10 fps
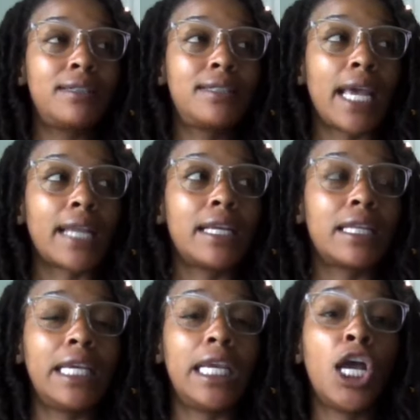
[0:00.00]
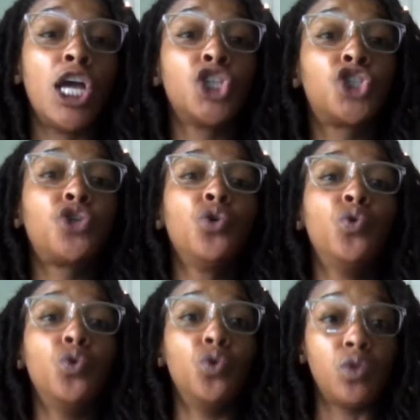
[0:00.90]
technically
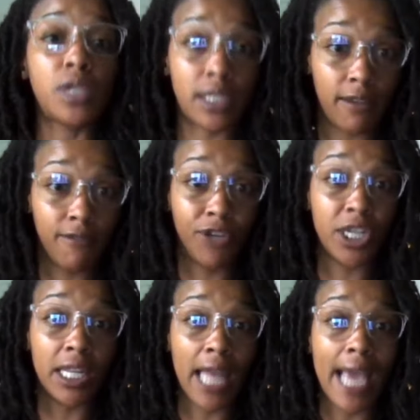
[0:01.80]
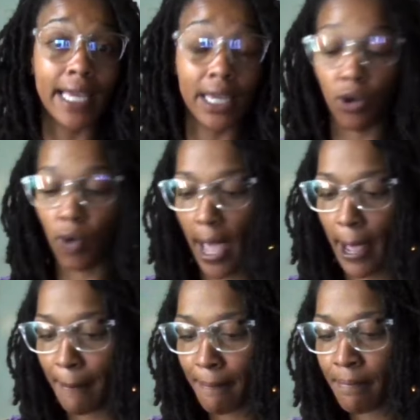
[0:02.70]
choose for your liking, okay?